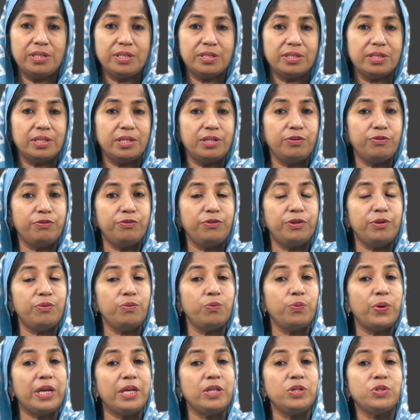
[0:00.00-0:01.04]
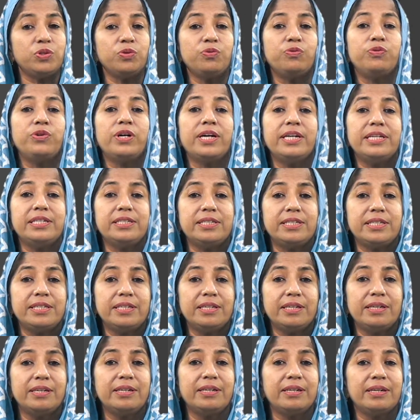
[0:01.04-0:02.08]
the different ways of writing
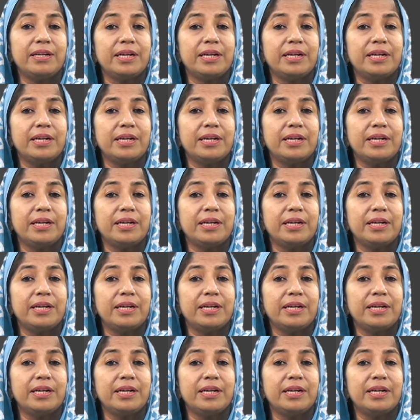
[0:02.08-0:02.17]
a